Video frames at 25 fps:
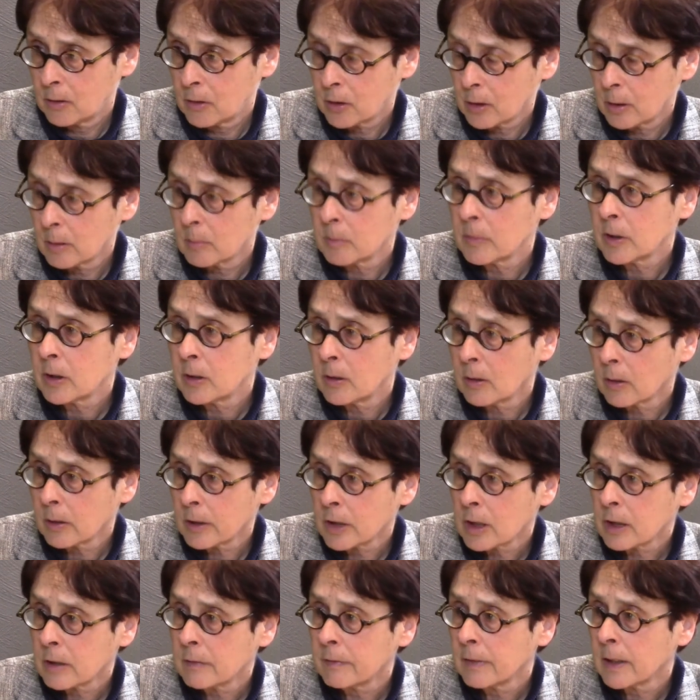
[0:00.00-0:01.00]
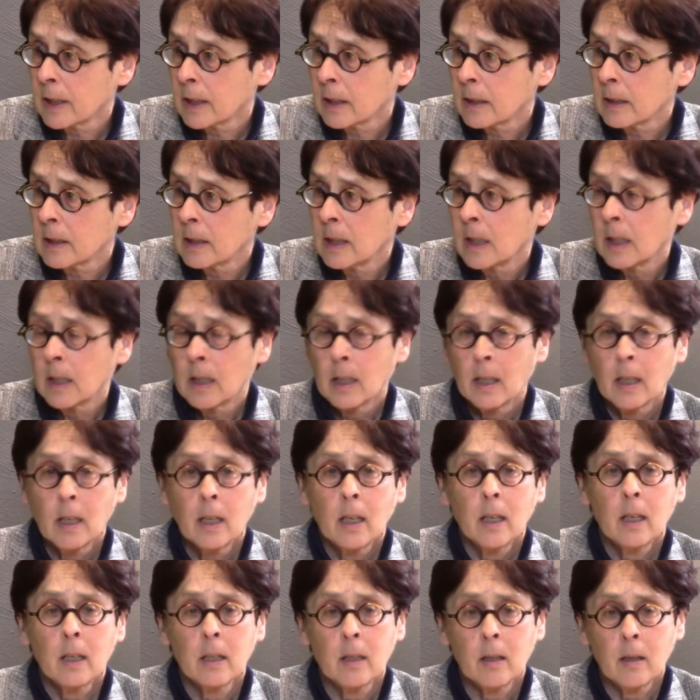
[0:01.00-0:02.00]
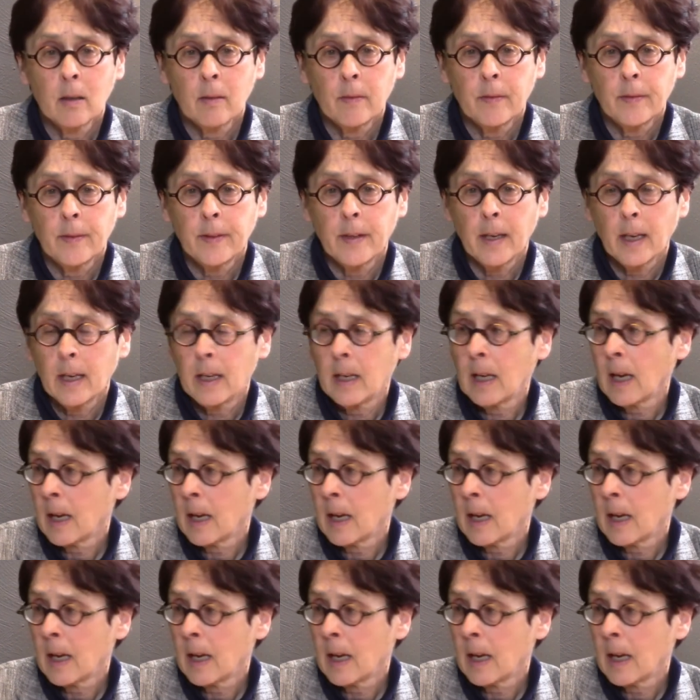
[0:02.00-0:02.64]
German Deutsche Welle, they